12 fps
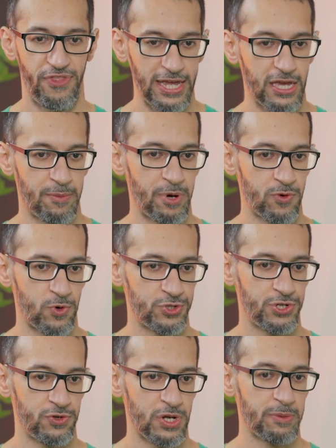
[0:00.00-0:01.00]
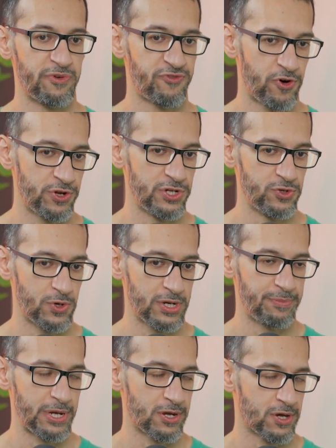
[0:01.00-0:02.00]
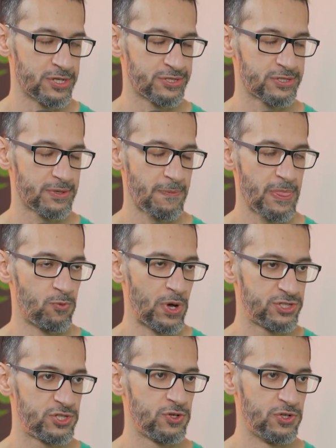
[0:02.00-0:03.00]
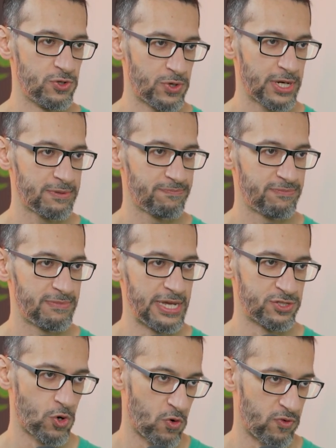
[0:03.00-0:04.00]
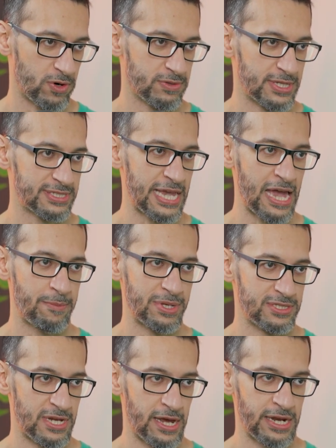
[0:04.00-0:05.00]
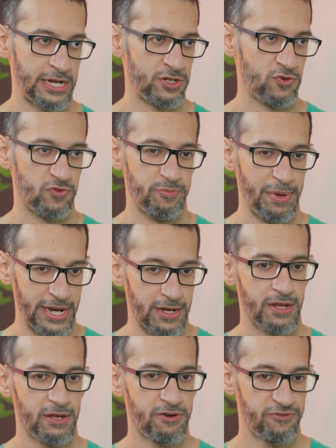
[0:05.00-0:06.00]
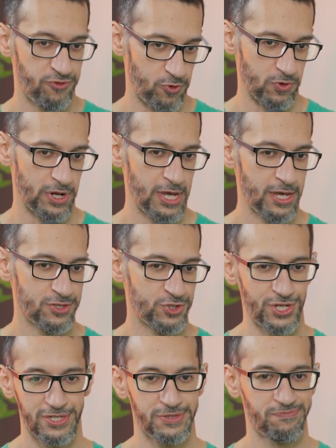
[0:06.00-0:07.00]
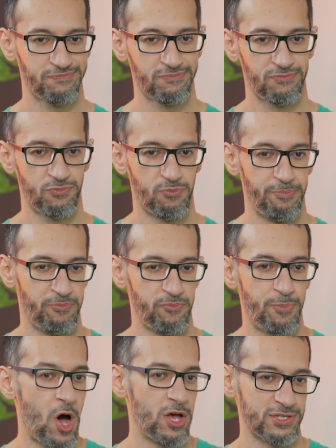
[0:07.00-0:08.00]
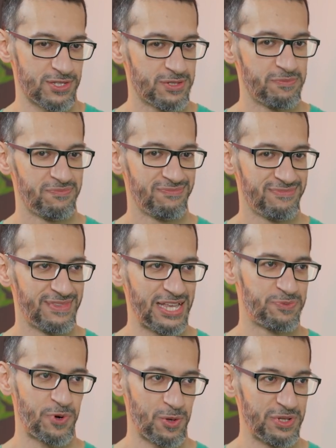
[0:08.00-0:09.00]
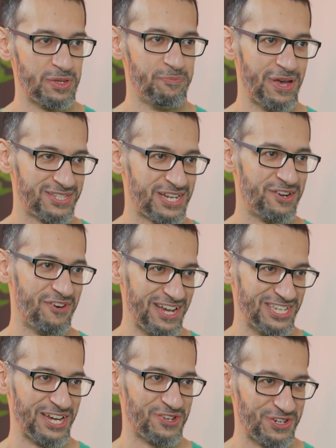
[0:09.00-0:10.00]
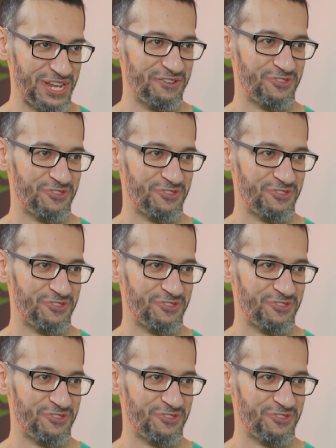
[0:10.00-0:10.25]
Think about what you're doing before you do it, because once you do it, it's over. The scam is done and you've been fooled. So just pause. That's probably the best advice I could give